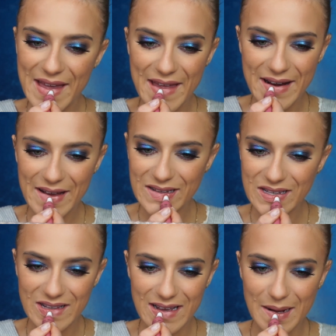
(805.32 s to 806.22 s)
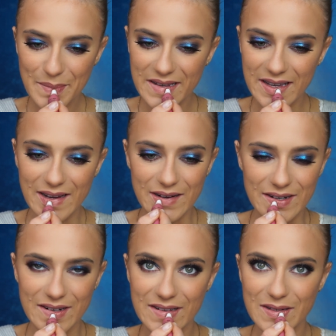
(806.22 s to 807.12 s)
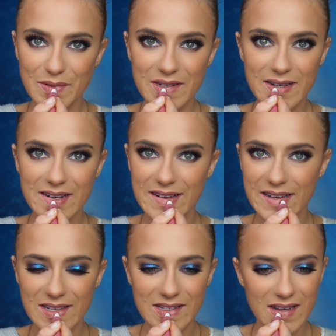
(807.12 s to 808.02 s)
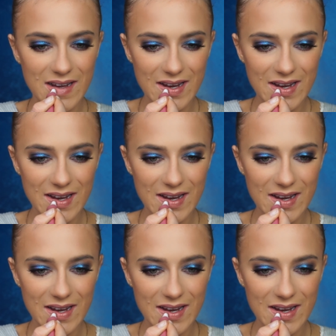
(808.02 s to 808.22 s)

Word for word: And also the applicator, it's really nice.